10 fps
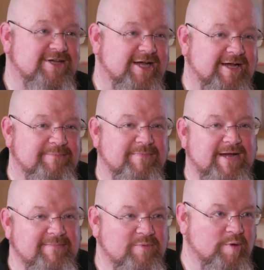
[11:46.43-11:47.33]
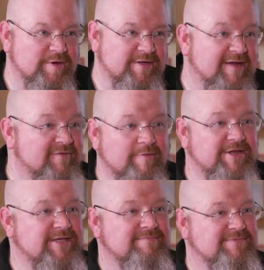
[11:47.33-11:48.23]
Um, I'm going. I've
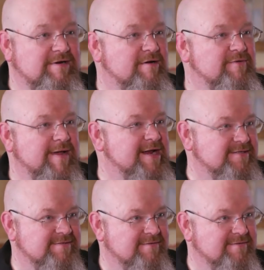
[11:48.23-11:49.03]
already started to write it.